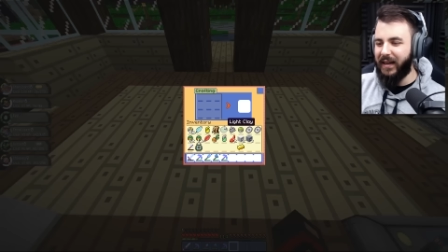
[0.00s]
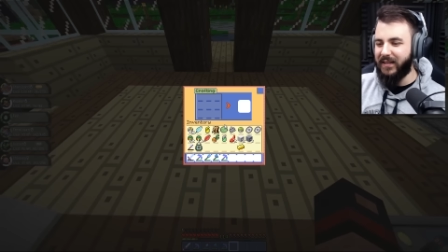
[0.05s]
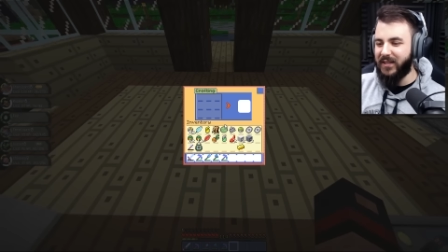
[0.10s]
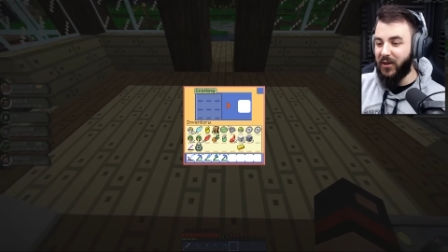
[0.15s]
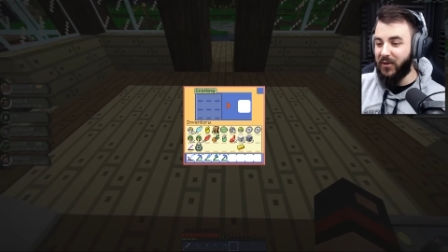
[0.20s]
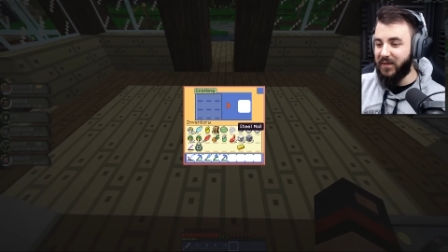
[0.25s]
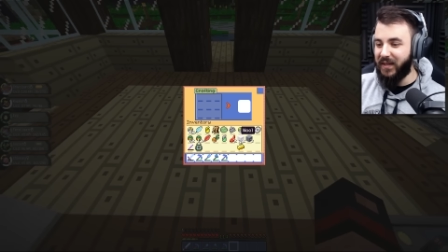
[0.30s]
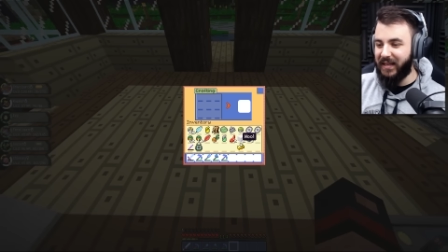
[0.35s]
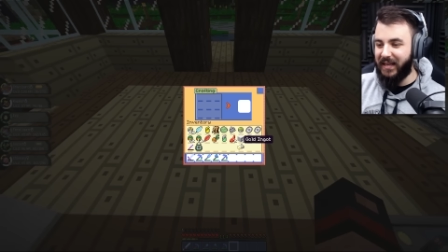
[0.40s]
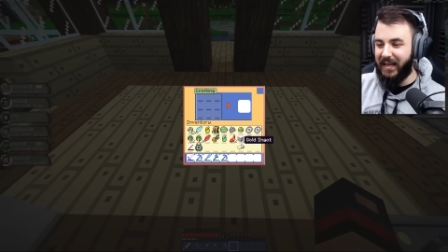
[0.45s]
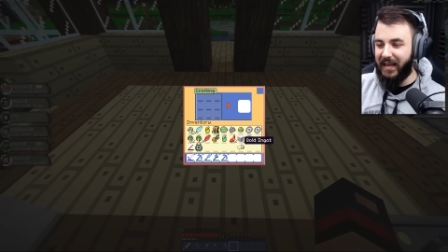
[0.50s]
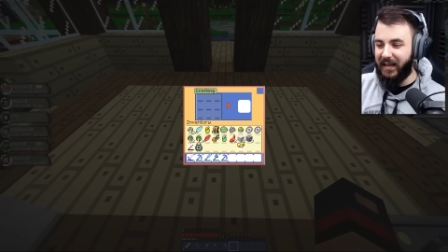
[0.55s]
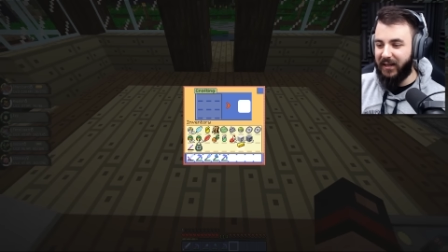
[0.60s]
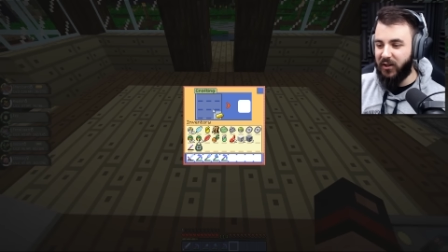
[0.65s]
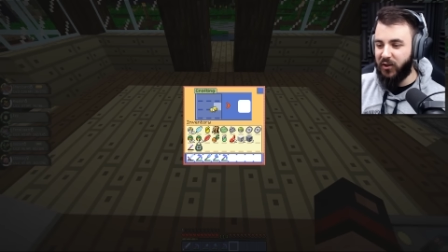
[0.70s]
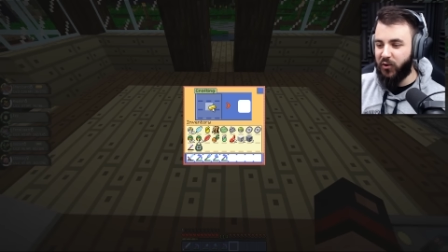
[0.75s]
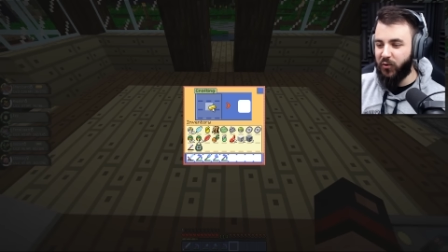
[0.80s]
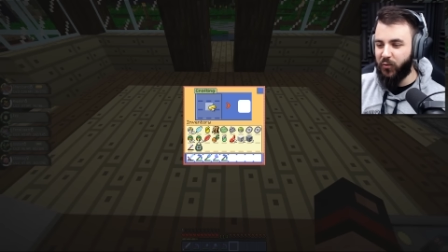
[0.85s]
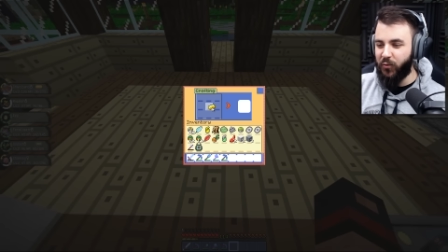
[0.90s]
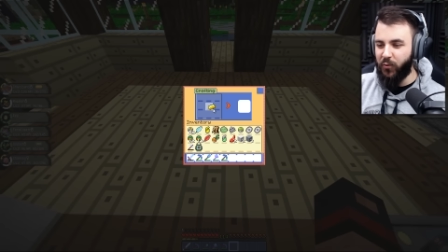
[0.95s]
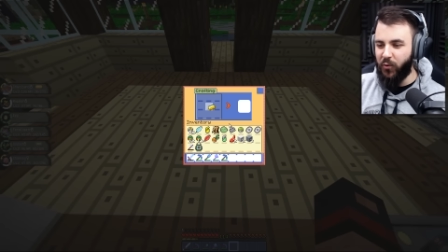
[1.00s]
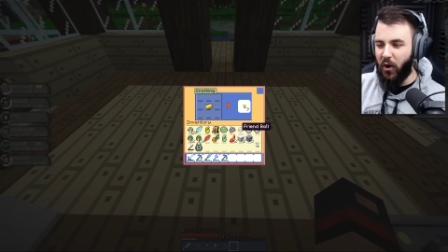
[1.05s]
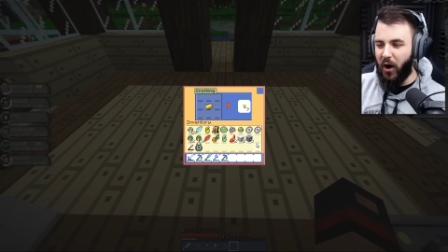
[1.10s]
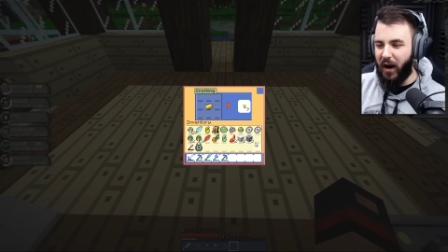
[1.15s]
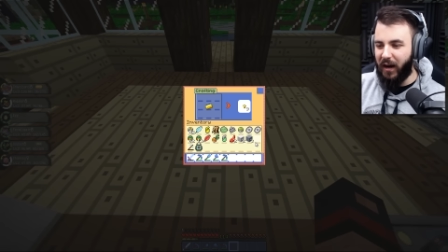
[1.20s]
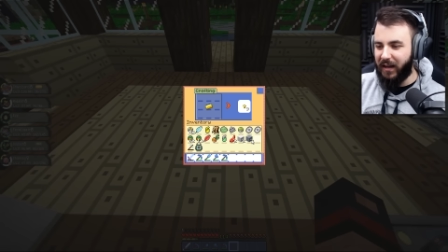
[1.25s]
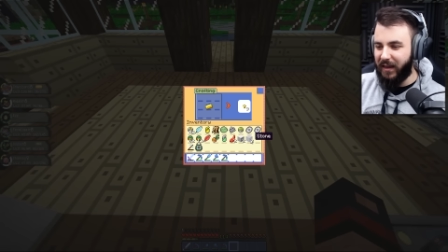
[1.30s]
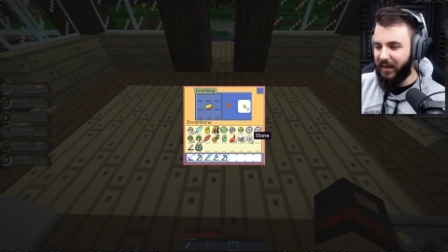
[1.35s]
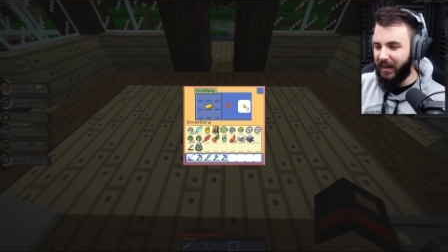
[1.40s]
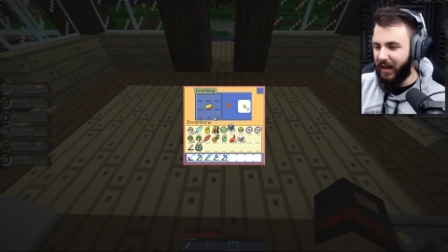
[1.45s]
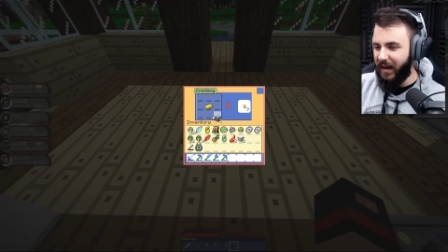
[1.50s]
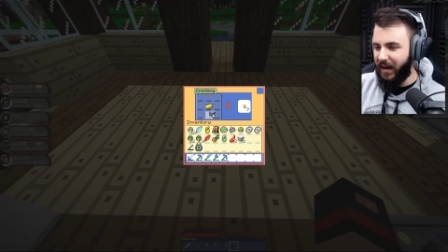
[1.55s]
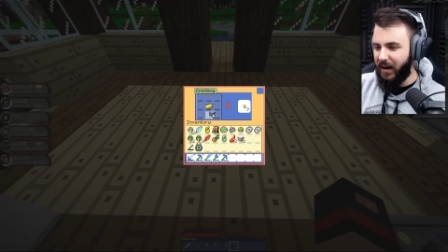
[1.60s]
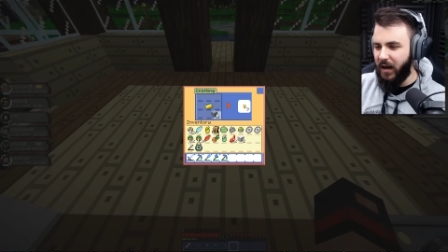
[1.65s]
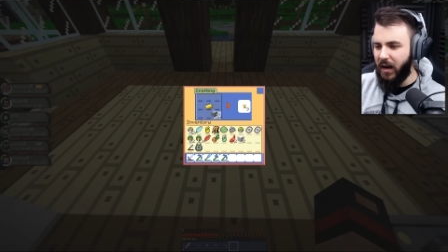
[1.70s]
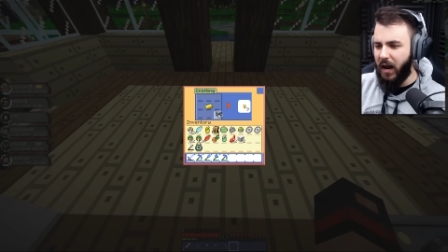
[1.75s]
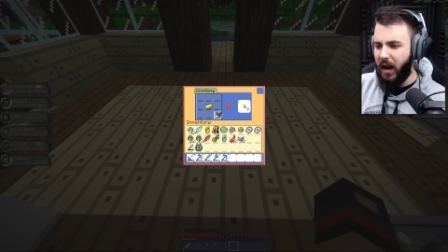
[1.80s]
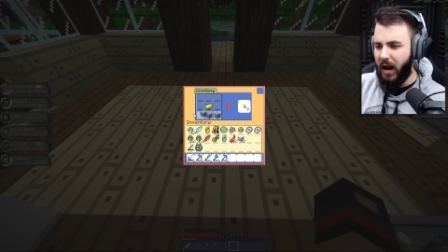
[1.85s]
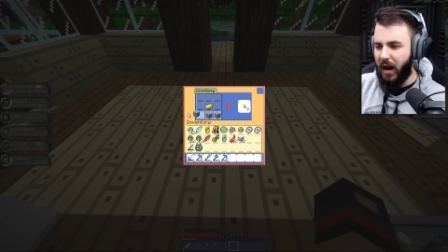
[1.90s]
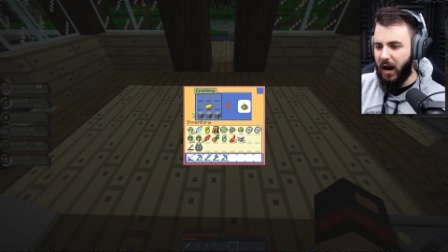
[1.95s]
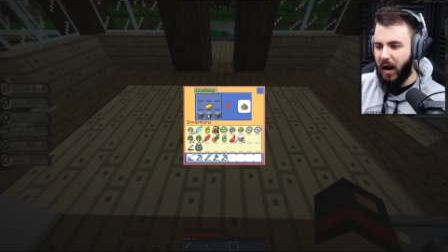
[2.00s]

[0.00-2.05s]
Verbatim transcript: ourselves a king's rock then.